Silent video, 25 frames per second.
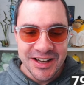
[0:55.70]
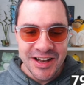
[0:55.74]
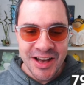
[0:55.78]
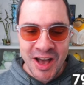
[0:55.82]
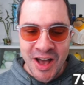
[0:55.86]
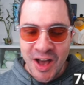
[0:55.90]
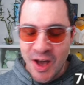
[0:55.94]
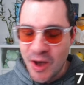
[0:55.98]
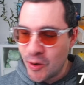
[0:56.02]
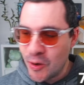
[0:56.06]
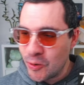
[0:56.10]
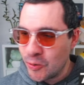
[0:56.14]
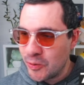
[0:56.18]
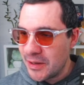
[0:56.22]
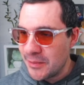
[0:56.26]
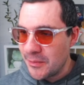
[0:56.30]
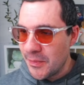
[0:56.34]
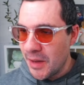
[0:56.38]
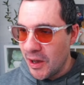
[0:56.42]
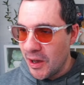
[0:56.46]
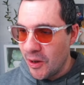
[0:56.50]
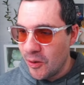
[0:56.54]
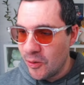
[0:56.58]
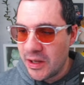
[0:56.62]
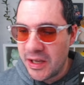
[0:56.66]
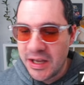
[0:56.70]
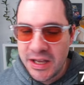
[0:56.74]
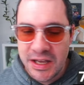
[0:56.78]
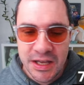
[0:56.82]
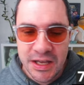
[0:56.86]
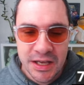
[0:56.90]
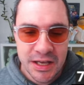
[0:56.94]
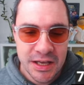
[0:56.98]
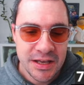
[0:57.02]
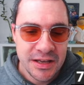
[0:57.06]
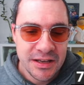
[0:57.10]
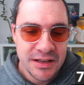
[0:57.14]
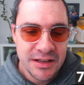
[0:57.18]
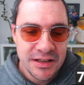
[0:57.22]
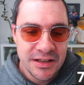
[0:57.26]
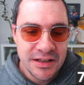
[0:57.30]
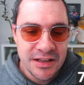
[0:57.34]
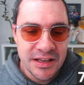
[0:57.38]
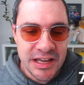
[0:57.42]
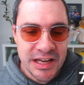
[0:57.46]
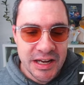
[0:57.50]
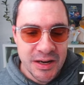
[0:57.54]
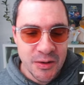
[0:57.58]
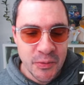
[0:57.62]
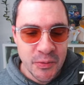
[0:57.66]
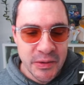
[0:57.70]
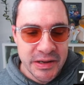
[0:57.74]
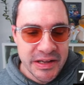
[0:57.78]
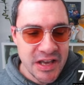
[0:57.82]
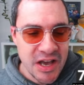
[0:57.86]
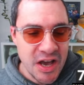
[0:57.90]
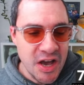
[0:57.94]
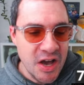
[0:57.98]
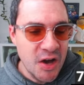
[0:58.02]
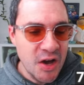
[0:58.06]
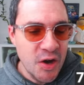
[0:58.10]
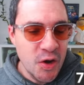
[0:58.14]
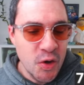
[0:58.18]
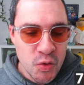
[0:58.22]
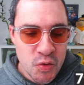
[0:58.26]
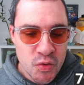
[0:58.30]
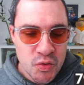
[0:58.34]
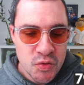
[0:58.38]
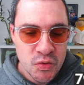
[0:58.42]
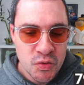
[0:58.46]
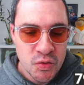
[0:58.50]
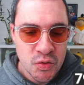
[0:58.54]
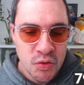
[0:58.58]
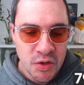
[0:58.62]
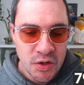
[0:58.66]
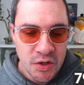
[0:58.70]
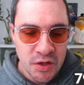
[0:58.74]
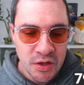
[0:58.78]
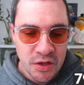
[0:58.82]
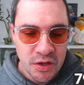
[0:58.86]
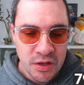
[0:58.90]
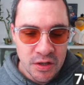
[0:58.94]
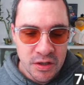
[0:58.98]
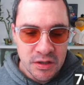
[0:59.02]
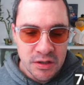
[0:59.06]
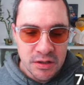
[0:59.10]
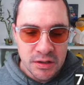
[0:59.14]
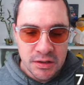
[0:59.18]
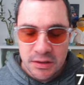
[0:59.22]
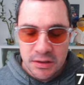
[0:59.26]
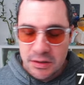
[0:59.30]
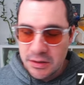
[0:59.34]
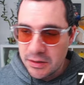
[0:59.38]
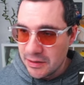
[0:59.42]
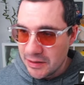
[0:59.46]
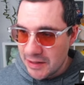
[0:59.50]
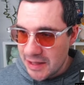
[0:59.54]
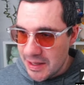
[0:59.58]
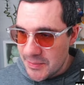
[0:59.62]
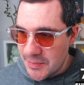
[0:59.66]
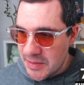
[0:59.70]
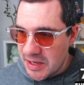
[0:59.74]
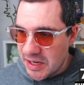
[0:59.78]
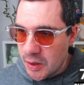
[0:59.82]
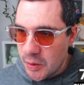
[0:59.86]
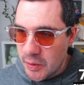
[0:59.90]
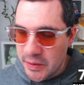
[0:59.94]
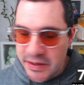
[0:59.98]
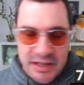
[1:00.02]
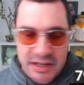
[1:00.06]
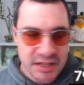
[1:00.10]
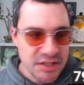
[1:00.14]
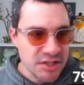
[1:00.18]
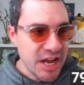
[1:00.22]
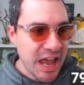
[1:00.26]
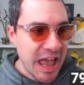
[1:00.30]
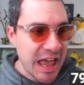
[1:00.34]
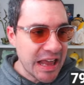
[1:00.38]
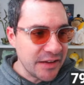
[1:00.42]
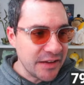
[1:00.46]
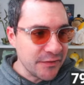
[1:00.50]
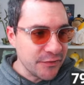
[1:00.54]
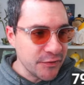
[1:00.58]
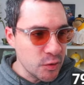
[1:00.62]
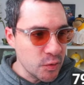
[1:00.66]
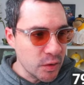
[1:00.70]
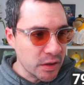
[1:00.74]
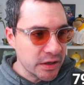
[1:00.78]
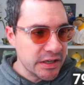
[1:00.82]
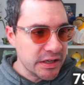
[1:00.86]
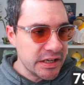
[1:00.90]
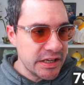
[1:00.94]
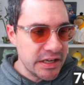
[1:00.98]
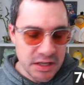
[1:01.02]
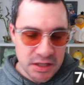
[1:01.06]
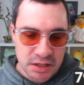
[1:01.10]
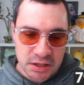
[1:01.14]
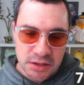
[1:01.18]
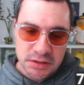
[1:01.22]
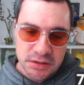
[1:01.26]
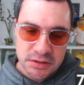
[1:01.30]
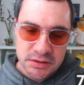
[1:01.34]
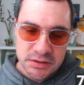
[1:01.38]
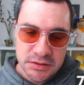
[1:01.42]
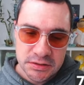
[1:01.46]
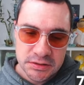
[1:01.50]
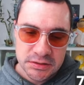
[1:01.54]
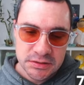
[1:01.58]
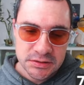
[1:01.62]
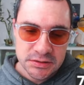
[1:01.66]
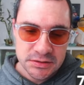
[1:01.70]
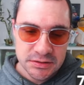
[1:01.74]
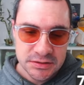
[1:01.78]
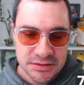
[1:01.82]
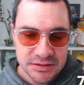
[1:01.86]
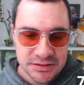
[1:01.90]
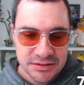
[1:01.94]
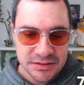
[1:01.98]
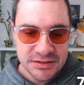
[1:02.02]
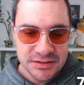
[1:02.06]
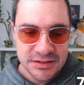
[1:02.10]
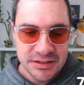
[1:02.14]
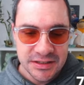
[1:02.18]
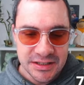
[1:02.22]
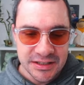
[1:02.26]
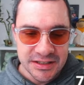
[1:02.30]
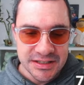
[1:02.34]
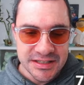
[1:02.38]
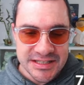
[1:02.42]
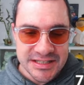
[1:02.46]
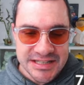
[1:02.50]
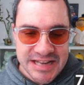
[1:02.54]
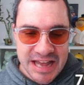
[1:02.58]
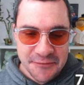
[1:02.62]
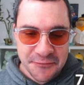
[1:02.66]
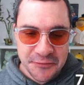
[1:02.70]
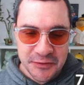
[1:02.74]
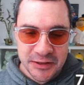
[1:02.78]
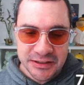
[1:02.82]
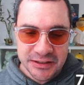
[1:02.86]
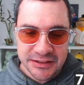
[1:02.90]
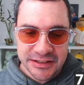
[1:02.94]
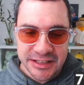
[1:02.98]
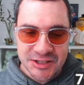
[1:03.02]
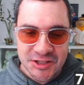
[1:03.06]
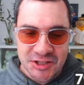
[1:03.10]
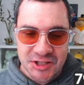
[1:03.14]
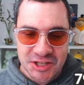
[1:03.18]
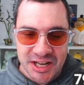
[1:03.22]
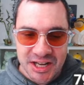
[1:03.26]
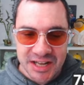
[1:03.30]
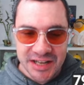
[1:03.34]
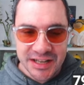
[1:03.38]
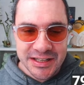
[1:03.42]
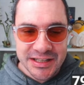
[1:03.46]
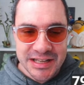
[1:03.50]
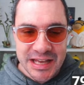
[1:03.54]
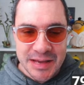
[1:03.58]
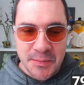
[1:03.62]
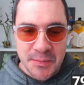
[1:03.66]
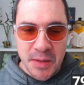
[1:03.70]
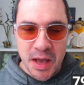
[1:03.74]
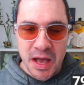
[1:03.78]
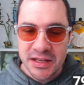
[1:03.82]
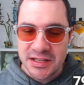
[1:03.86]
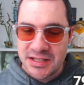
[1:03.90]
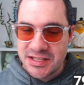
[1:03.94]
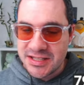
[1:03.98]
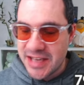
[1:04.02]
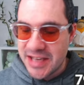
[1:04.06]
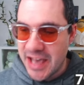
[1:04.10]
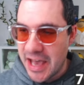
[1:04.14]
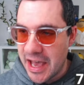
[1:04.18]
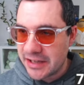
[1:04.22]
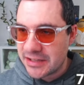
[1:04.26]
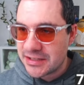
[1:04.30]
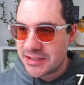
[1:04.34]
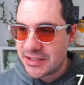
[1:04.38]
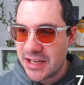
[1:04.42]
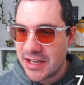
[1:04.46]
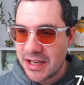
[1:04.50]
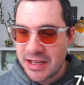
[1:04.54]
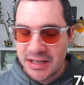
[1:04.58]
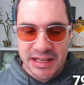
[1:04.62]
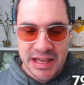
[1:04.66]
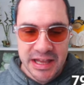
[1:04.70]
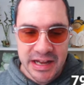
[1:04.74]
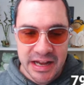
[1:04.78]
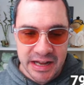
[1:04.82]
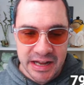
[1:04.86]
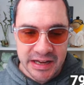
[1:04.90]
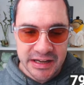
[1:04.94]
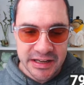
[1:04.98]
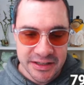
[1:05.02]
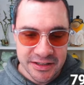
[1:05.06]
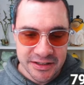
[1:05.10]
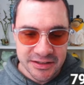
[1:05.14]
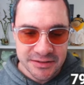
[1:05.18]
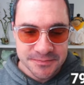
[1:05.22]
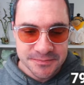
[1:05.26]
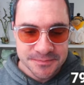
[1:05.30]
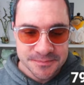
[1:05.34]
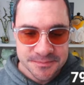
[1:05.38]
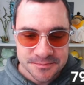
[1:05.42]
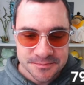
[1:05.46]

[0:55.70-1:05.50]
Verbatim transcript: Holy moly. Here we go. Let me know in the chat if you are here. Definitely cheated. Come on, Sax. Get out of here.